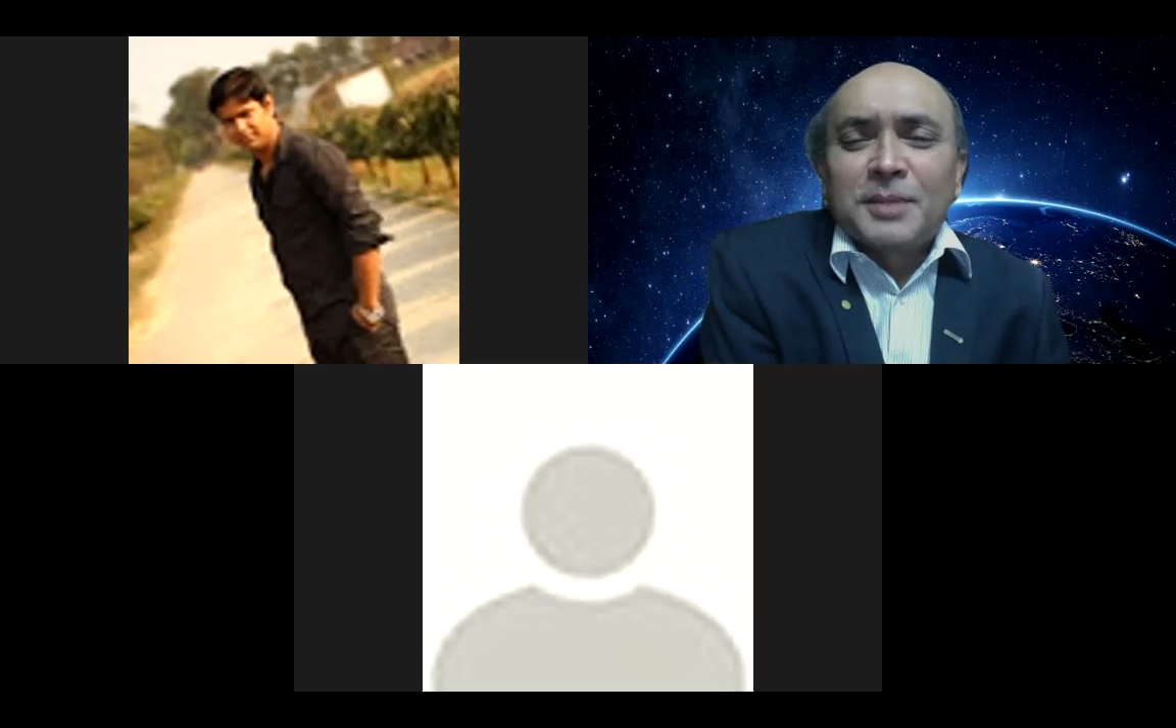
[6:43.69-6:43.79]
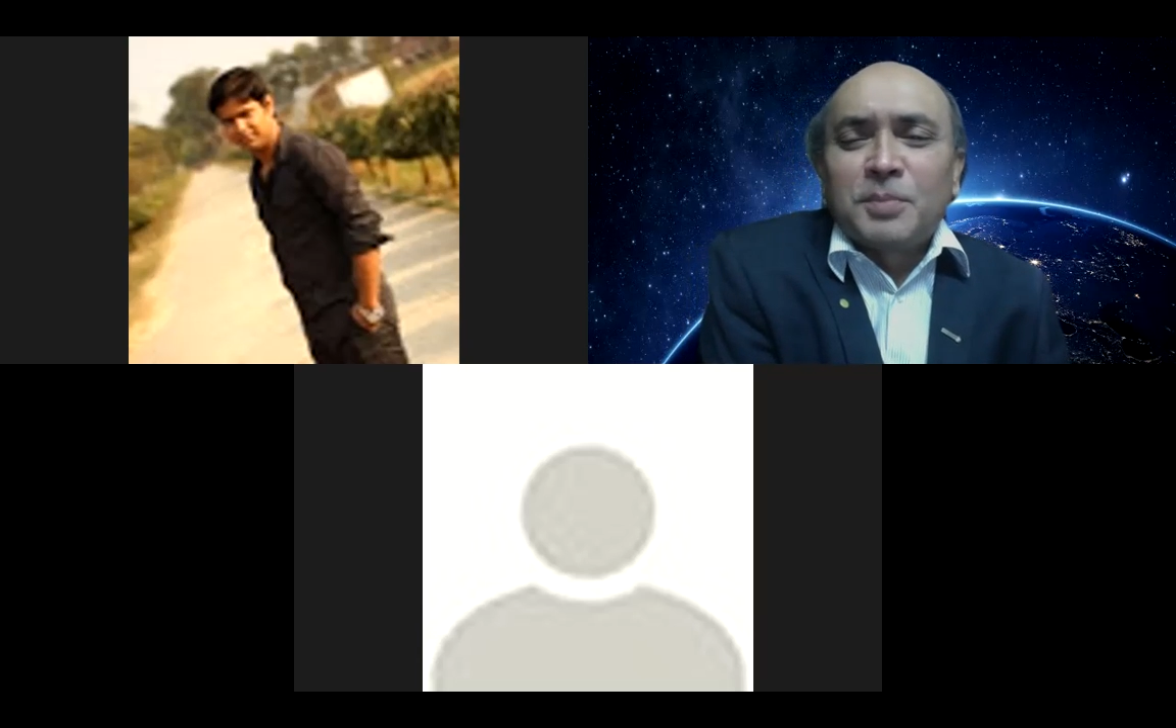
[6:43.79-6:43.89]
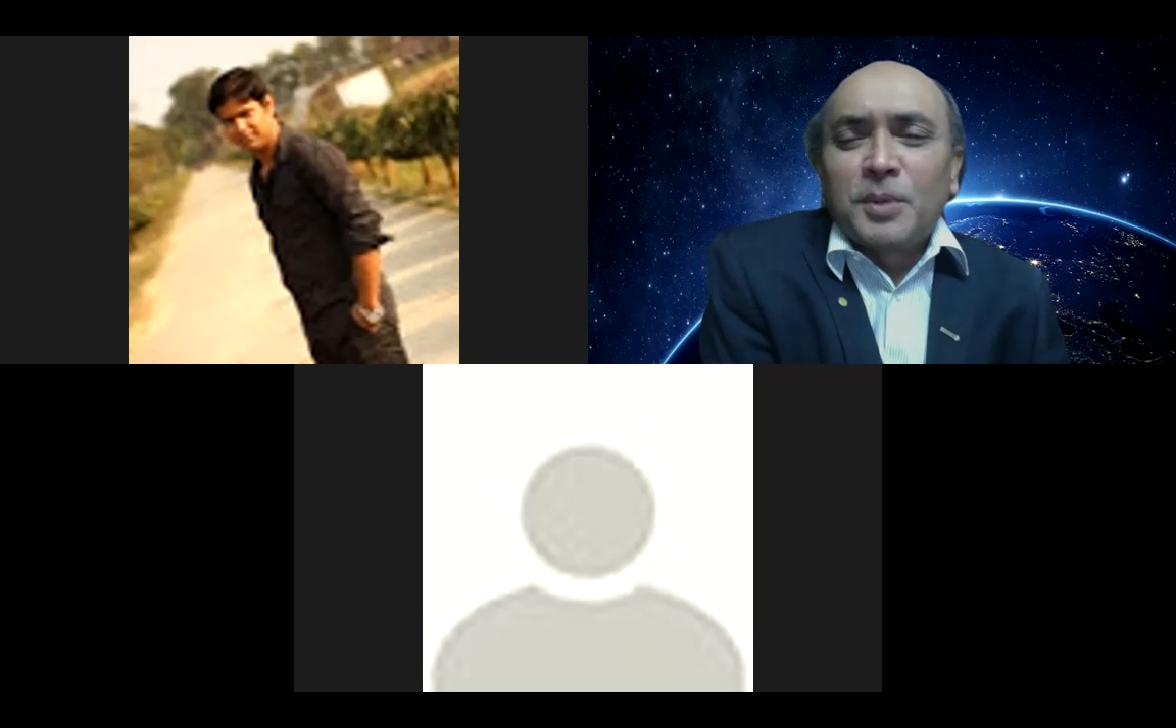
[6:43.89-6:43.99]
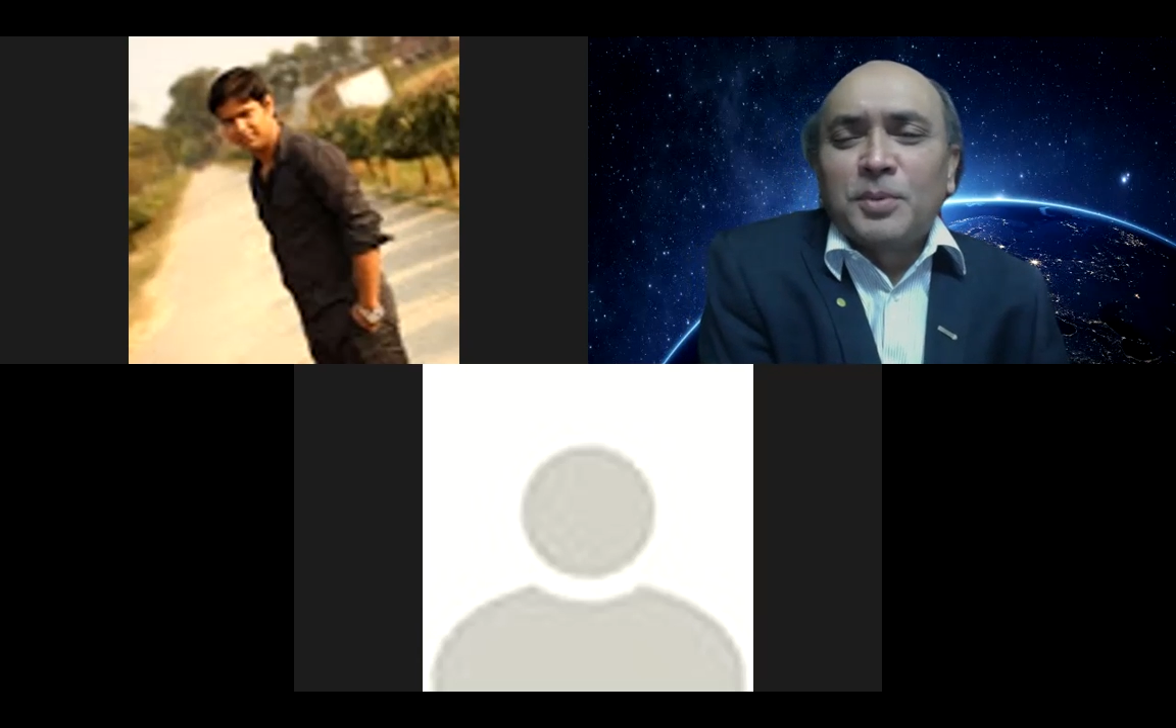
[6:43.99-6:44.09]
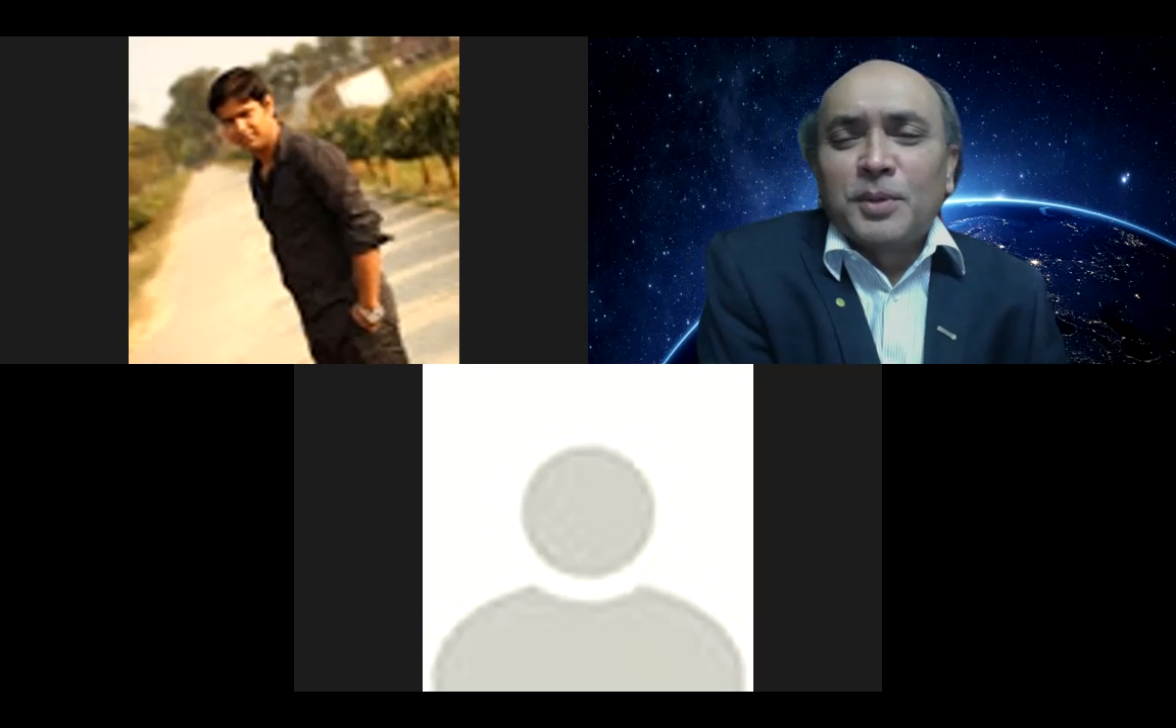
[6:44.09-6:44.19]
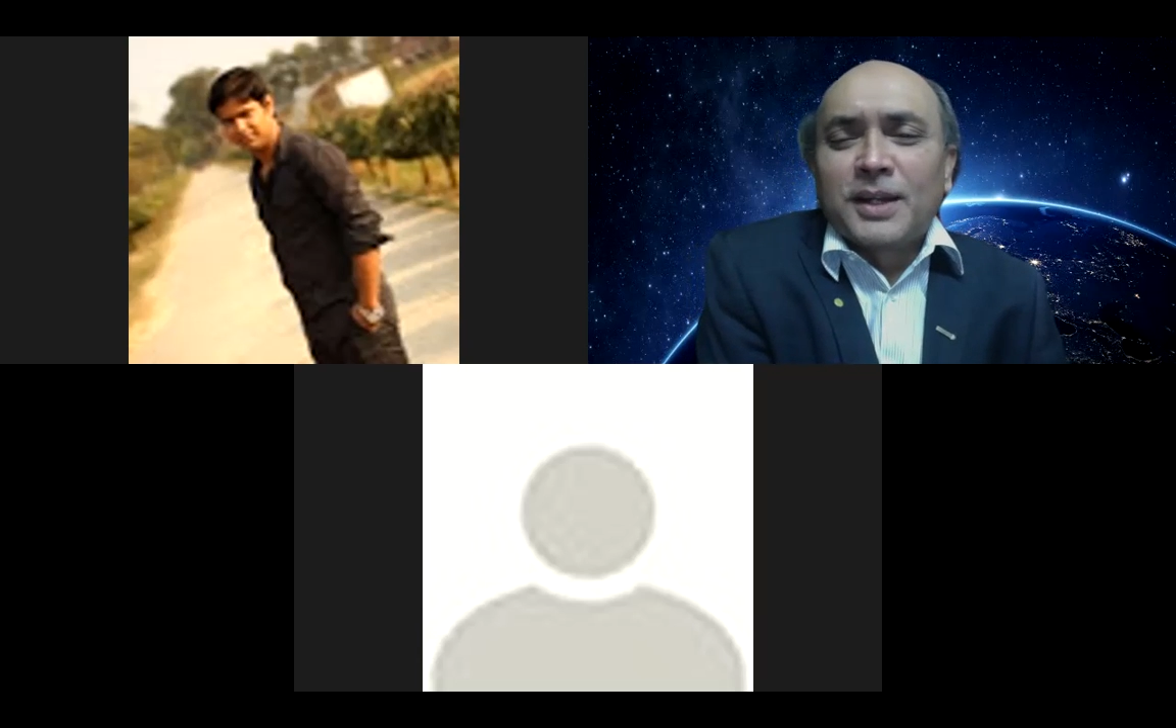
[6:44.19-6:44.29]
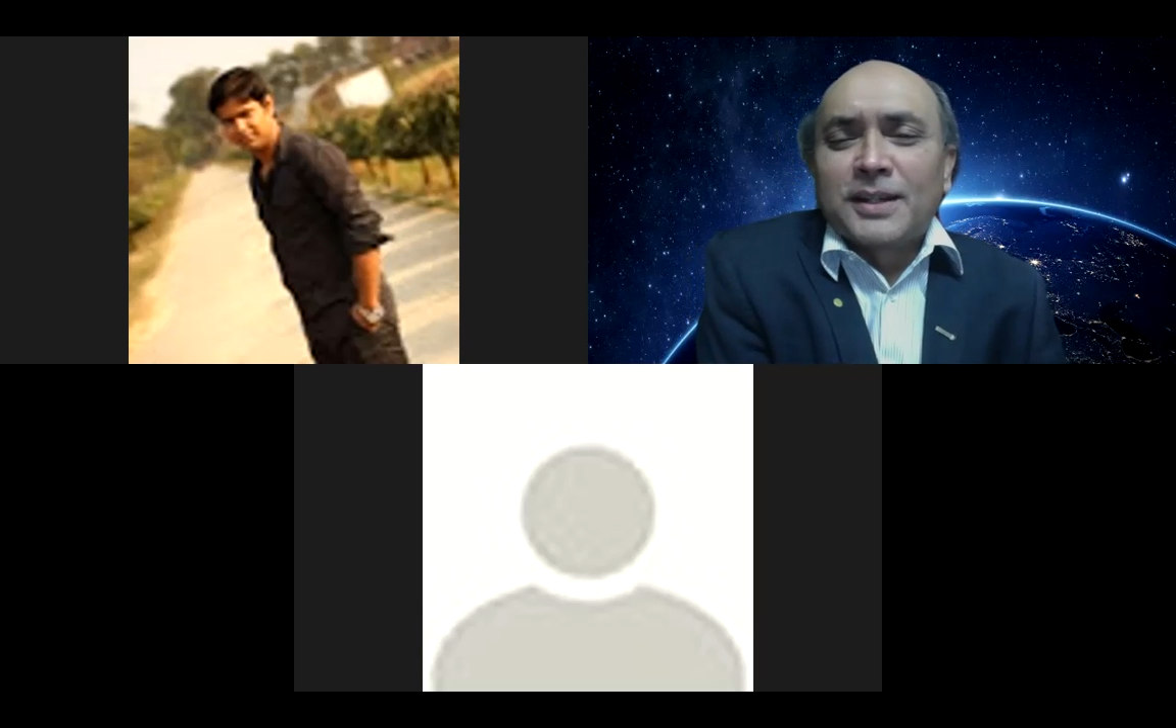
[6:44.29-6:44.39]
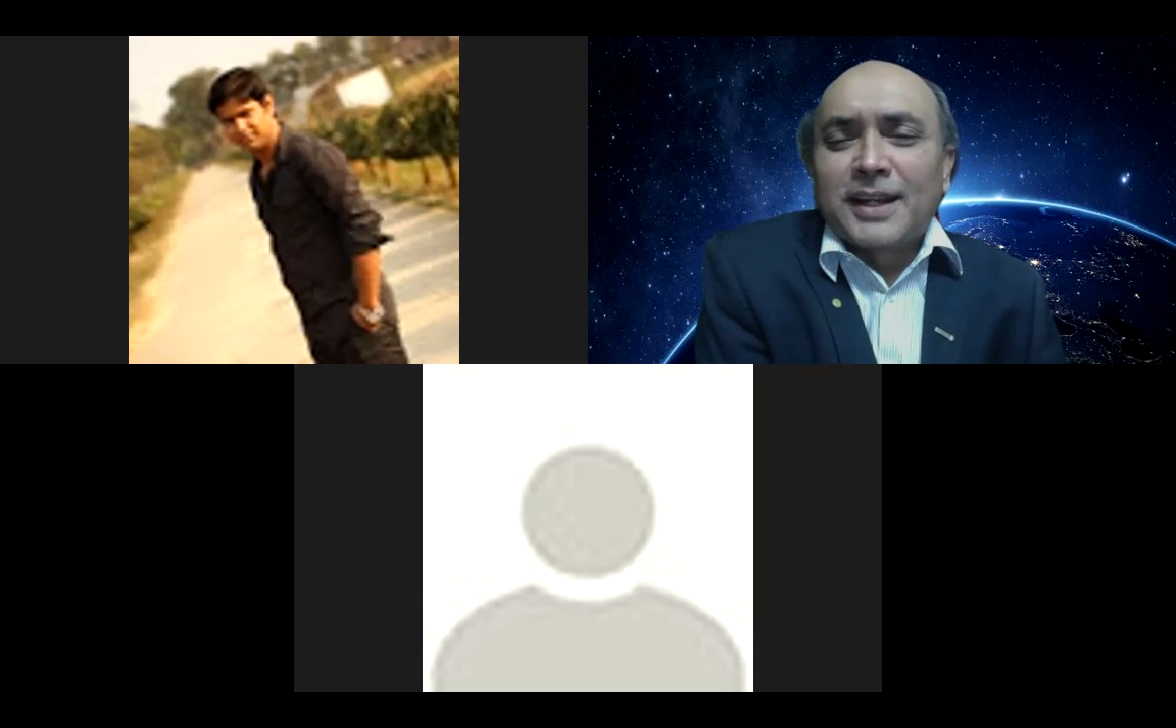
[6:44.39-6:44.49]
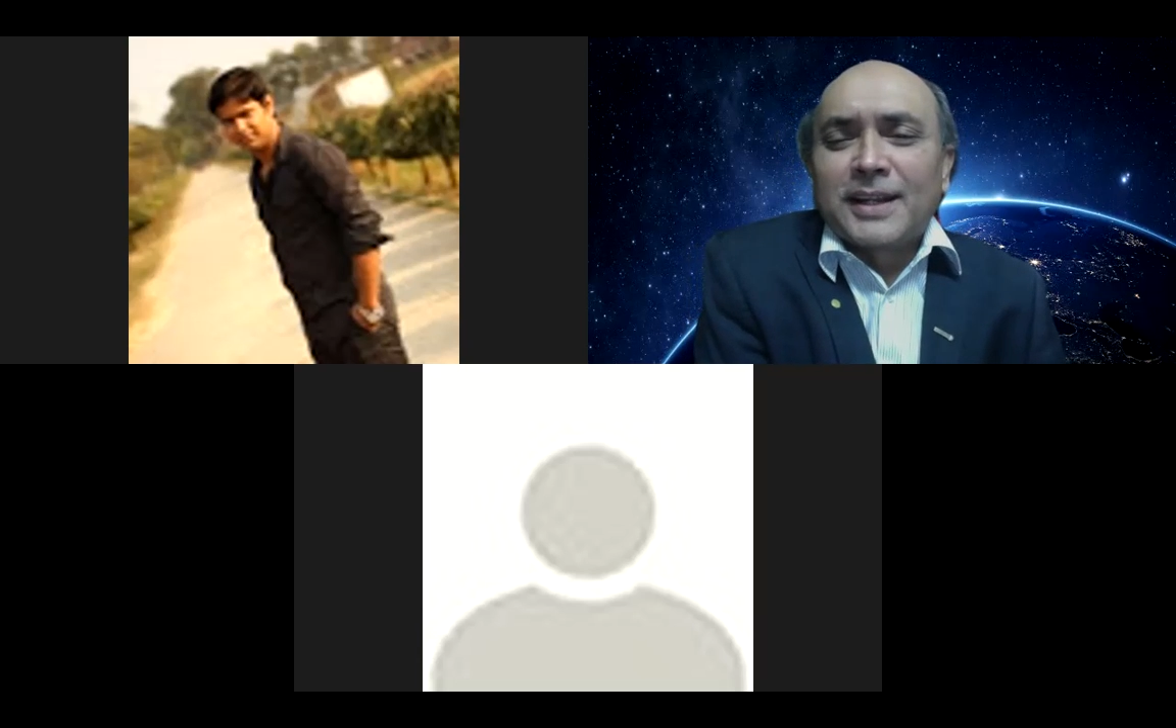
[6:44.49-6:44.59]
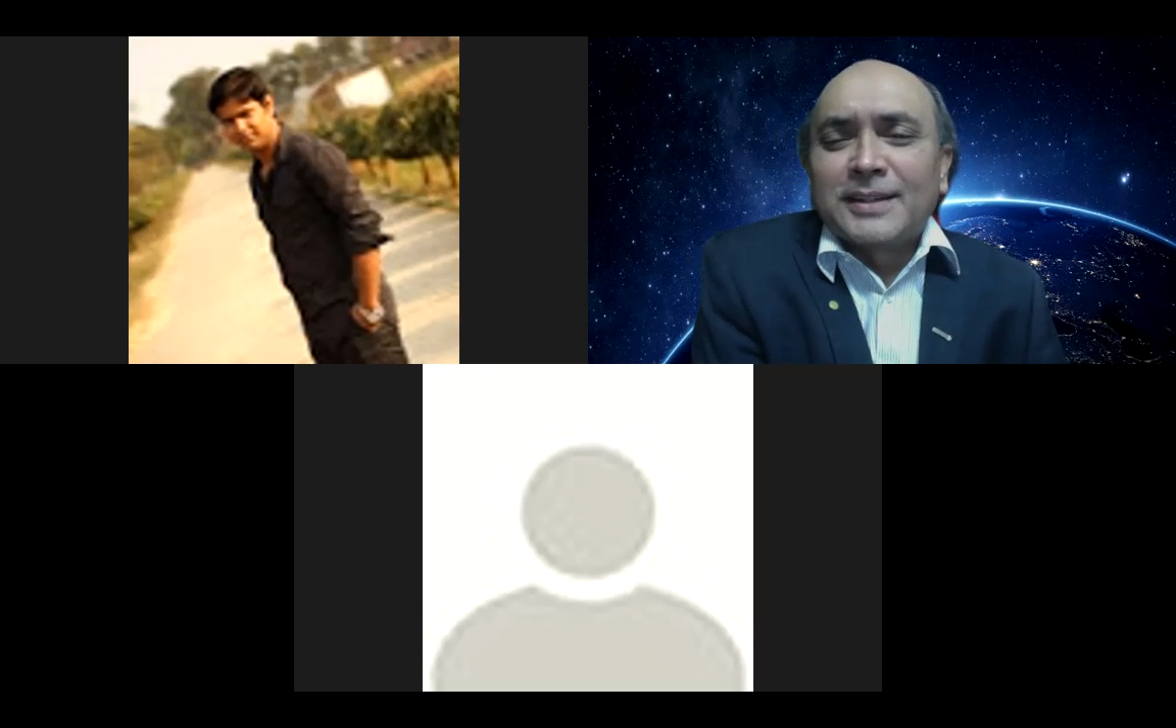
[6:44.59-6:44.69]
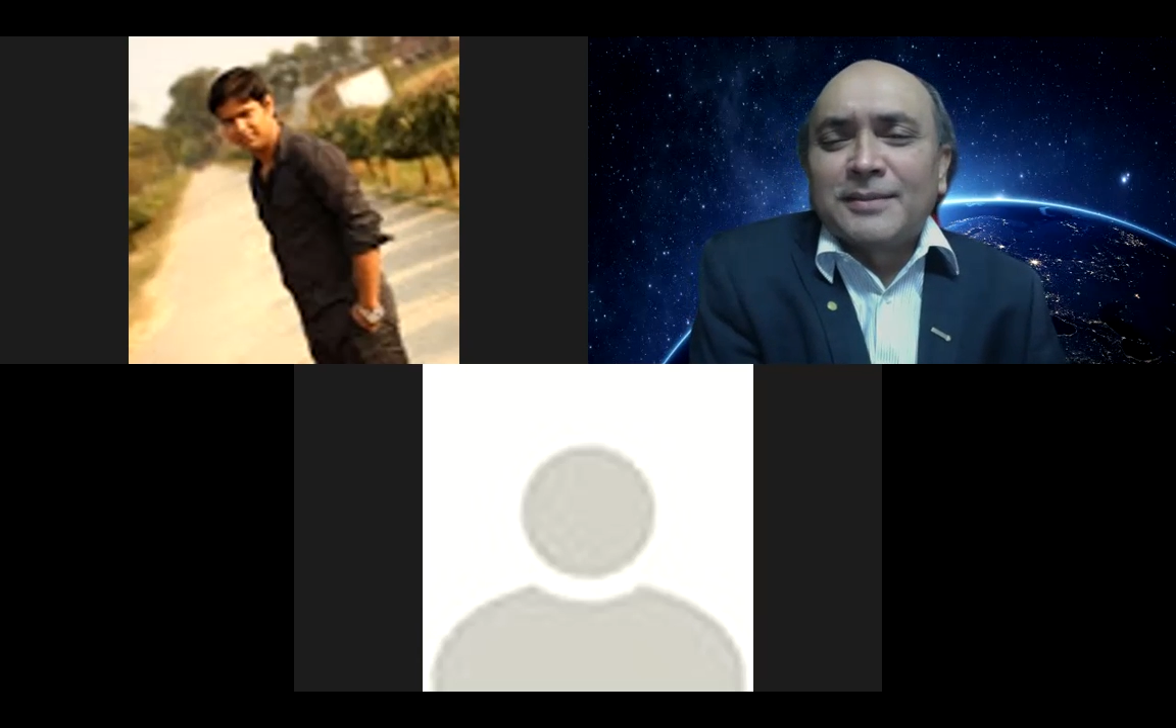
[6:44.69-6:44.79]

popular and